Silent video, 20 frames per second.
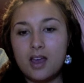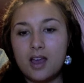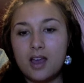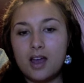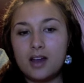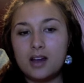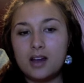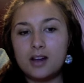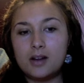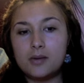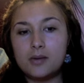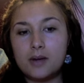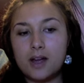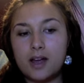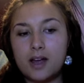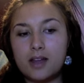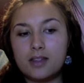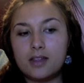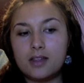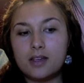And anyway,
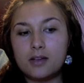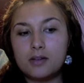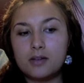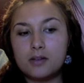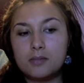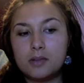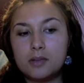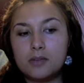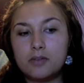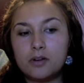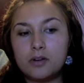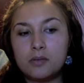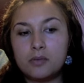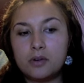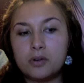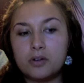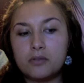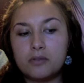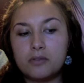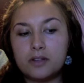I think it would be far
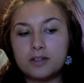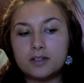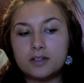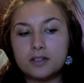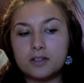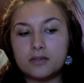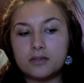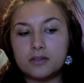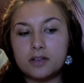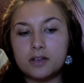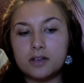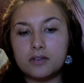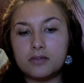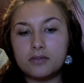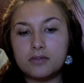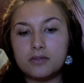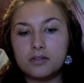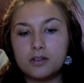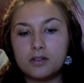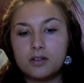more offensive
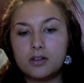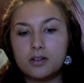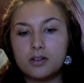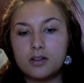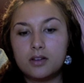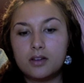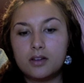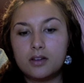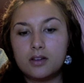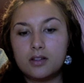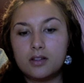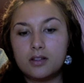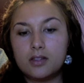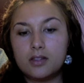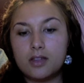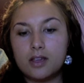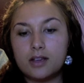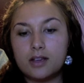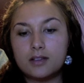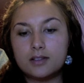if
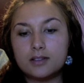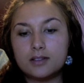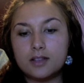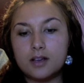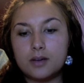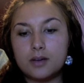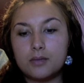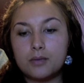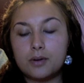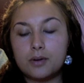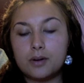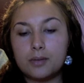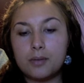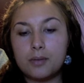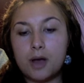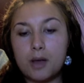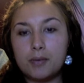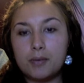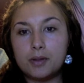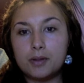things that were
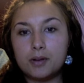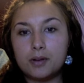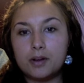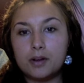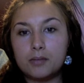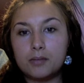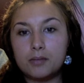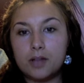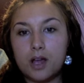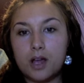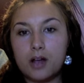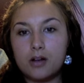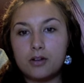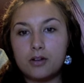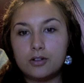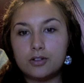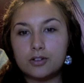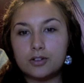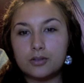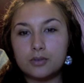popular in black
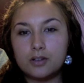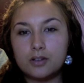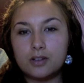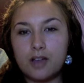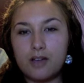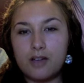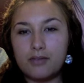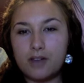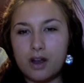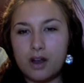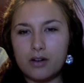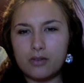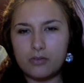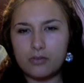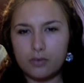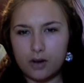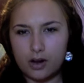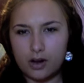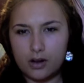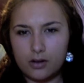culture were left out of
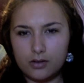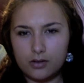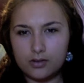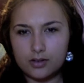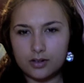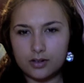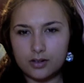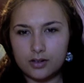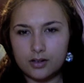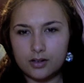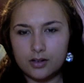white culture.